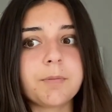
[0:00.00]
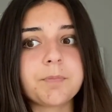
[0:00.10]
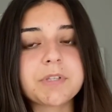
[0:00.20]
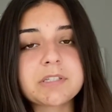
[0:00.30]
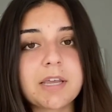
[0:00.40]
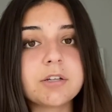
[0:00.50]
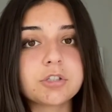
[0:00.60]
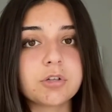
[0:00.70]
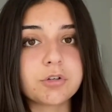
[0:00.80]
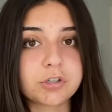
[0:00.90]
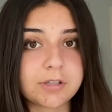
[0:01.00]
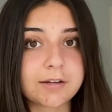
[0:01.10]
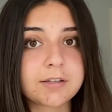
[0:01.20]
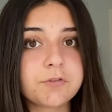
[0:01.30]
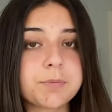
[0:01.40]
set in stone your
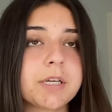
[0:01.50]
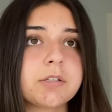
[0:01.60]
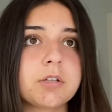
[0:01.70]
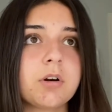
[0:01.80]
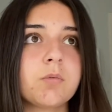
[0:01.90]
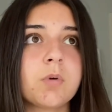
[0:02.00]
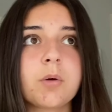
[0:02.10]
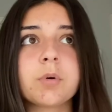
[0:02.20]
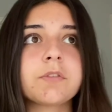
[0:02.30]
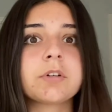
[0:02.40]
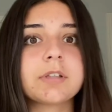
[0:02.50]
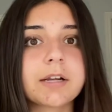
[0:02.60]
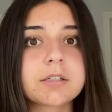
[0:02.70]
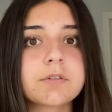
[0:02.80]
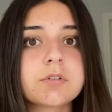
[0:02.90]
electives, because you don't want one of your
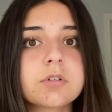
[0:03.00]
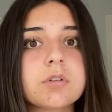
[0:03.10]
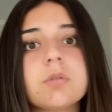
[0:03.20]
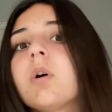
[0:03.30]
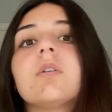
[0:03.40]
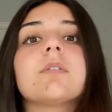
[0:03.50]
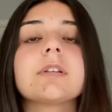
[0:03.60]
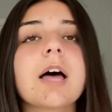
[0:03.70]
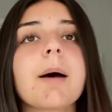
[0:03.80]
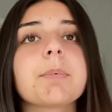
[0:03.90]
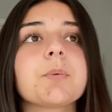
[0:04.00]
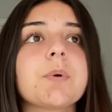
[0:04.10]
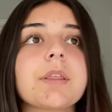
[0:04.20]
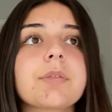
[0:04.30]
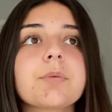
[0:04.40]
electives to overlap
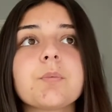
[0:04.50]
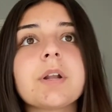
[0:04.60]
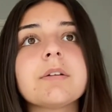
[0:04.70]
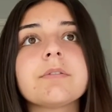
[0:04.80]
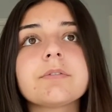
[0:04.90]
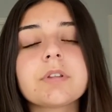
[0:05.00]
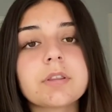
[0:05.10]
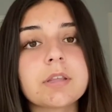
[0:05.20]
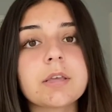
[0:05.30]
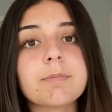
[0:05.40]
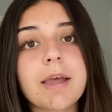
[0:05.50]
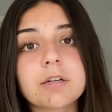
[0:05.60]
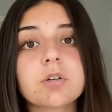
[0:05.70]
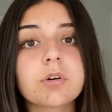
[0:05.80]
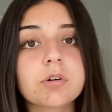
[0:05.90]
with one of the
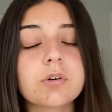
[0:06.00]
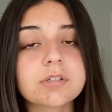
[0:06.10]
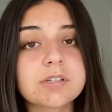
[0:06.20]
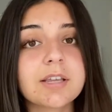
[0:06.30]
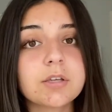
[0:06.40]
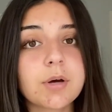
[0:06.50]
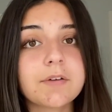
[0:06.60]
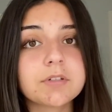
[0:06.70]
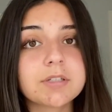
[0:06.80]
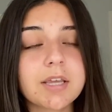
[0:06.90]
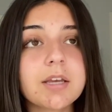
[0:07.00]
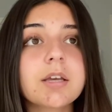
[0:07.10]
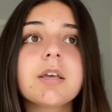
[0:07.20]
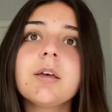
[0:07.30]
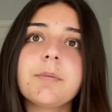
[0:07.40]
mandatory courses that you have to take,
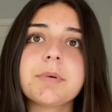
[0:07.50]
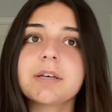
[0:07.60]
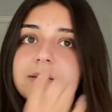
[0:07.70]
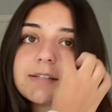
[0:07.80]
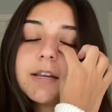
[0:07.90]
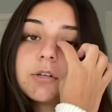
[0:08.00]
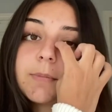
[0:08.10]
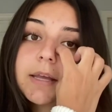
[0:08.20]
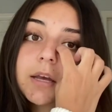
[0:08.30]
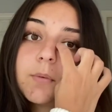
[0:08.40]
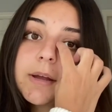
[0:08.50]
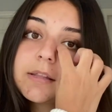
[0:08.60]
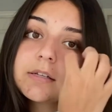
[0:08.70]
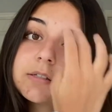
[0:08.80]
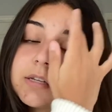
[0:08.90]
because then you might get
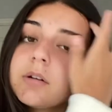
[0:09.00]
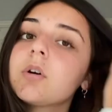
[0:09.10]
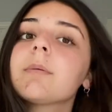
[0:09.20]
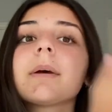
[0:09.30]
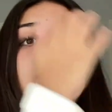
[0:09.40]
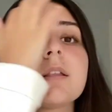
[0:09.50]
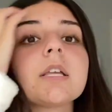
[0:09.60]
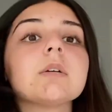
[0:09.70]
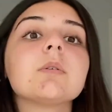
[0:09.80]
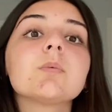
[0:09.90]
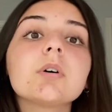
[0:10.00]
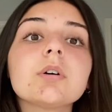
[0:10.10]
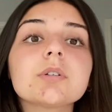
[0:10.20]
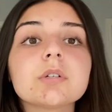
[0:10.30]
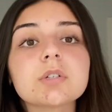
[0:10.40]
waitlisted or it might not let you enroll.
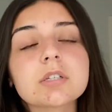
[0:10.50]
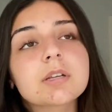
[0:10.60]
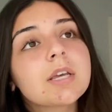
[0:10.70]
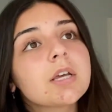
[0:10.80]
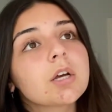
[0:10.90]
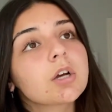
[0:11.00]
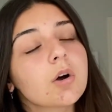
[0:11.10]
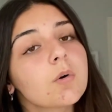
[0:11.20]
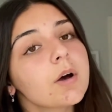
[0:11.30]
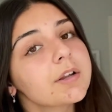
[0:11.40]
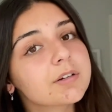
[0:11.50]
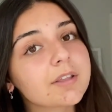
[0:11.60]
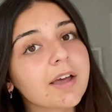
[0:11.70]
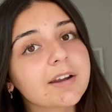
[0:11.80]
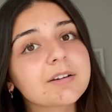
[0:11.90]
So just go under
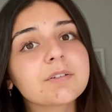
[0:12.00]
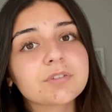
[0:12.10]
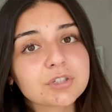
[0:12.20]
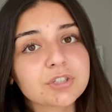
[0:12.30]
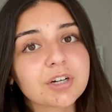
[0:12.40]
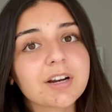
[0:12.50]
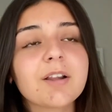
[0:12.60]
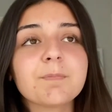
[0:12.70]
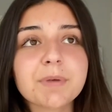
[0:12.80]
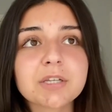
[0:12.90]
that for sure and make